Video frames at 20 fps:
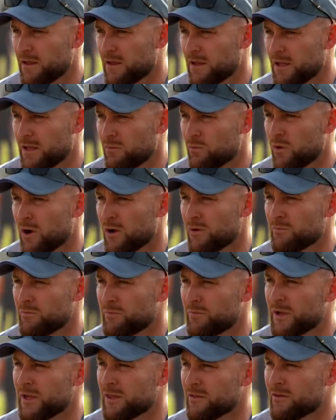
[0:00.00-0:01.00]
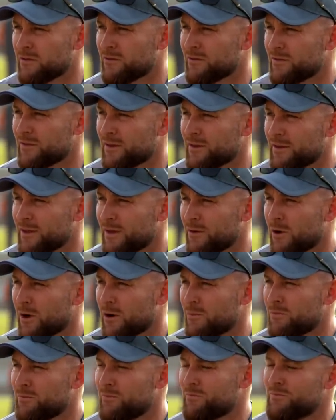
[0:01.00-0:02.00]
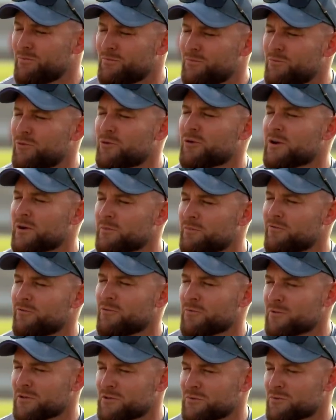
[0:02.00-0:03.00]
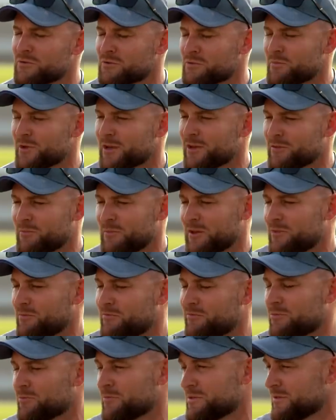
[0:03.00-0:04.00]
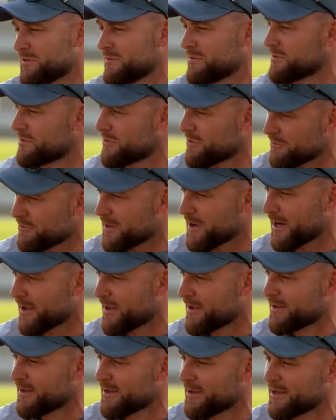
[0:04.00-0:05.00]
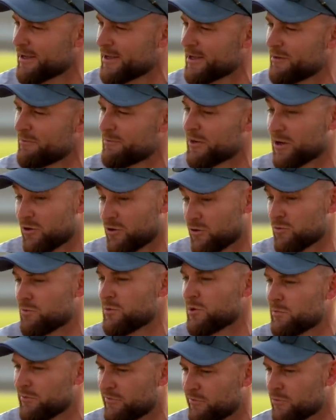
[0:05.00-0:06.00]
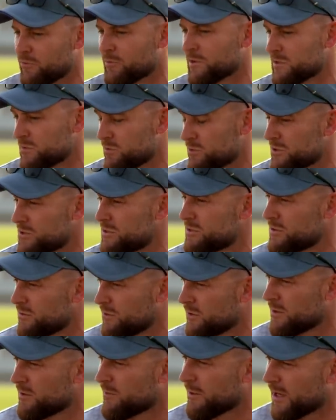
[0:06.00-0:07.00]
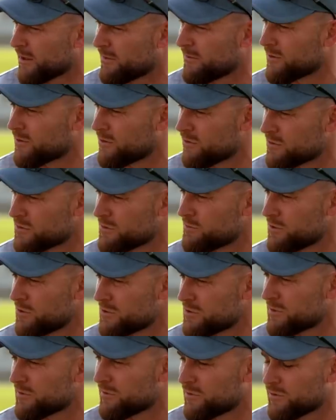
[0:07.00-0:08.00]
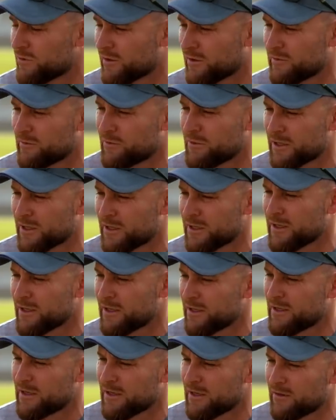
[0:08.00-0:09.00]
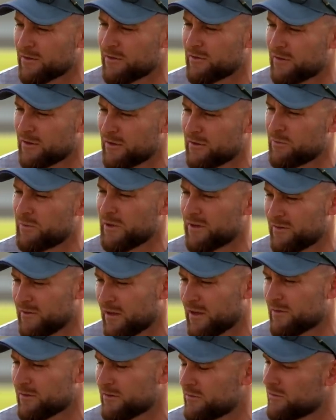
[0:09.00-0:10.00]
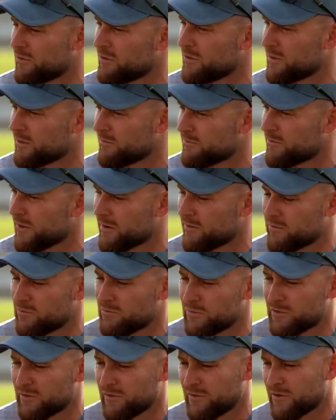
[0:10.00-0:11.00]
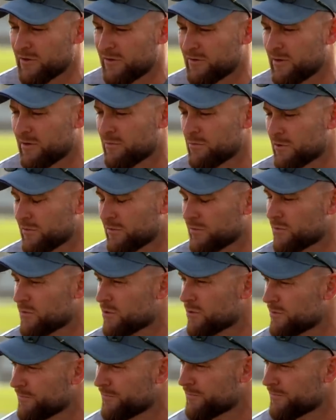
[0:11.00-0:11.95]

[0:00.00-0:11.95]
he won't put in a performance which will be his best performance of his career, but it could be a performance which certainly makes a contribution to us. But his best days are certainly in front of him, but it's nice to have him in the squad.